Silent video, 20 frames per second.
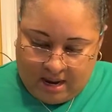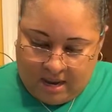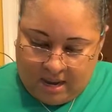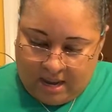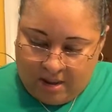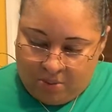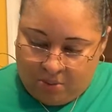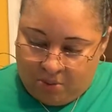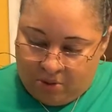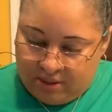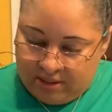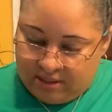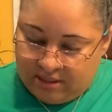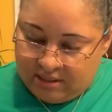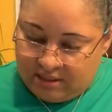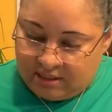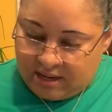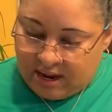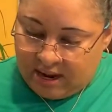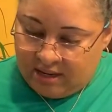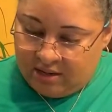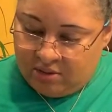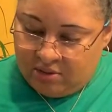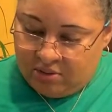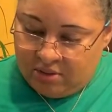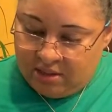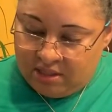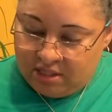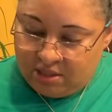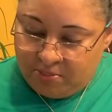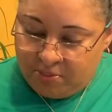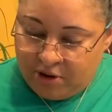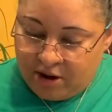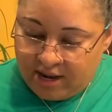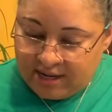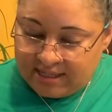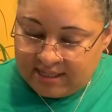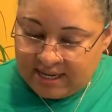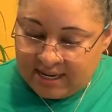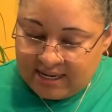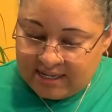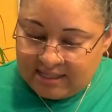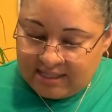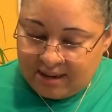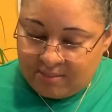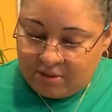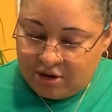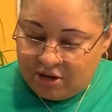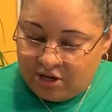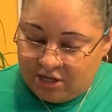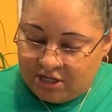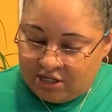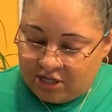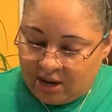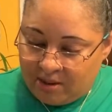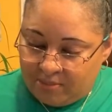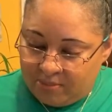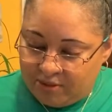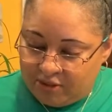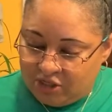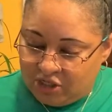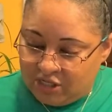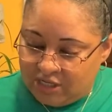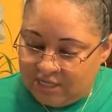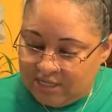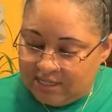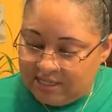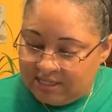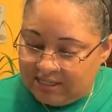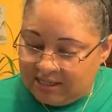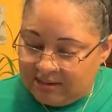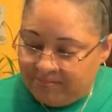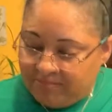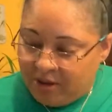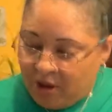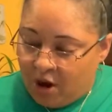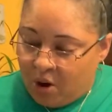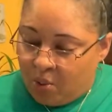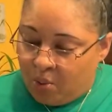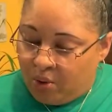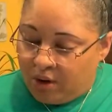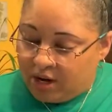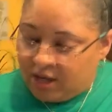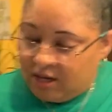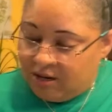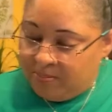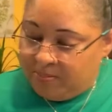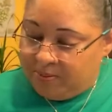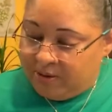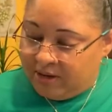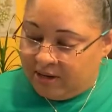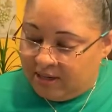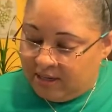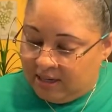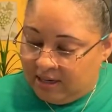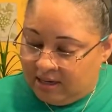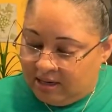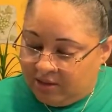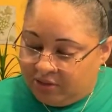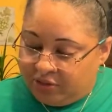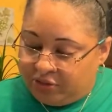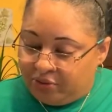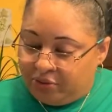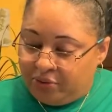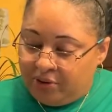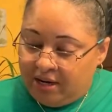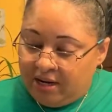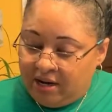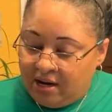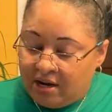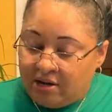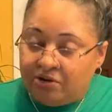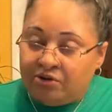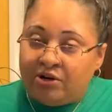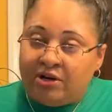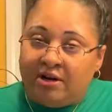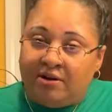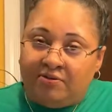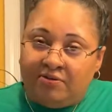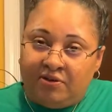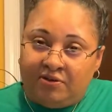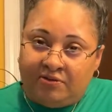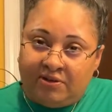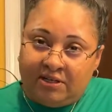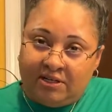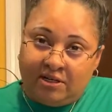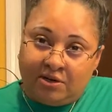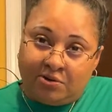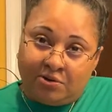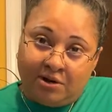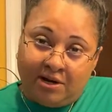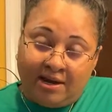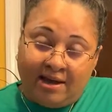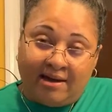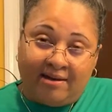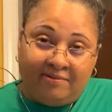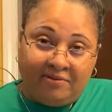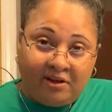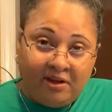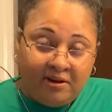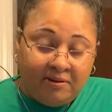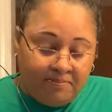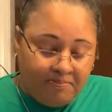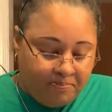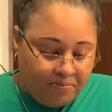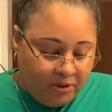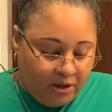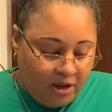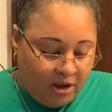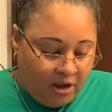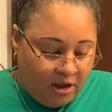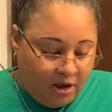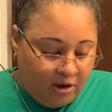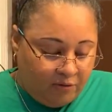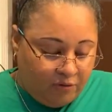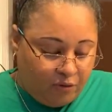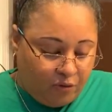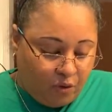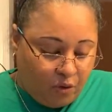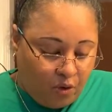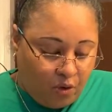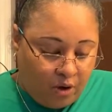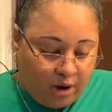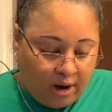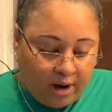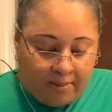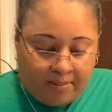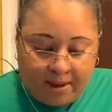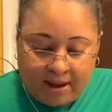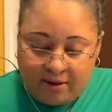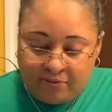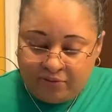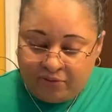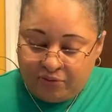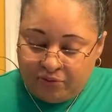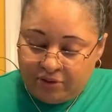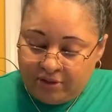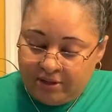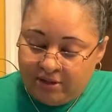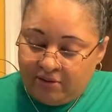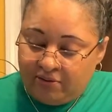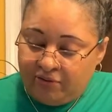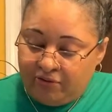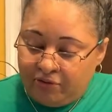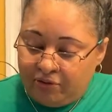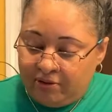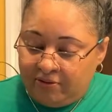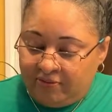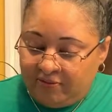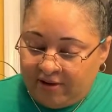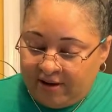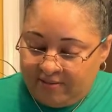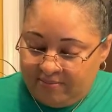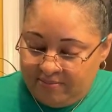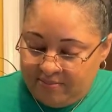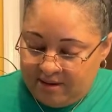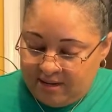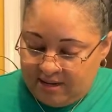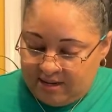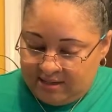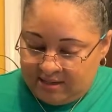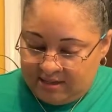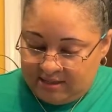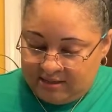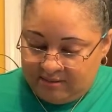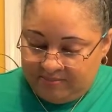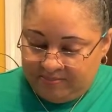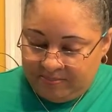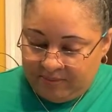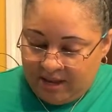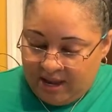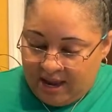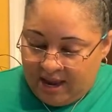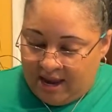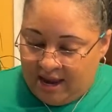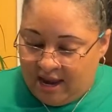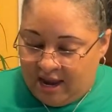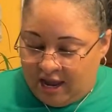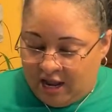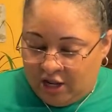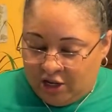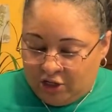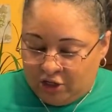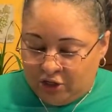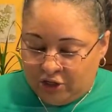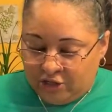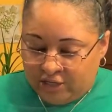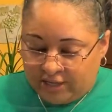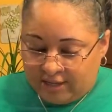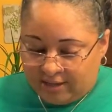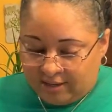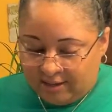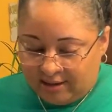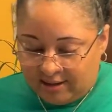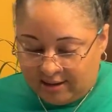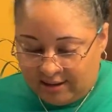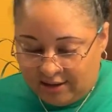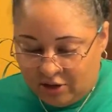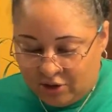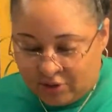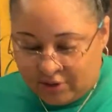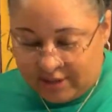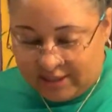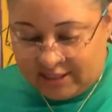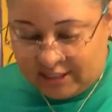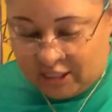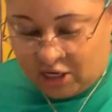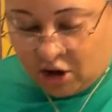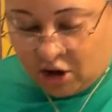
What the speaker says: And once I do this process, I'm gonna top with cheese. We're gonna put in a 350-degree oven for about 40 to 45 minutes. Look, you can see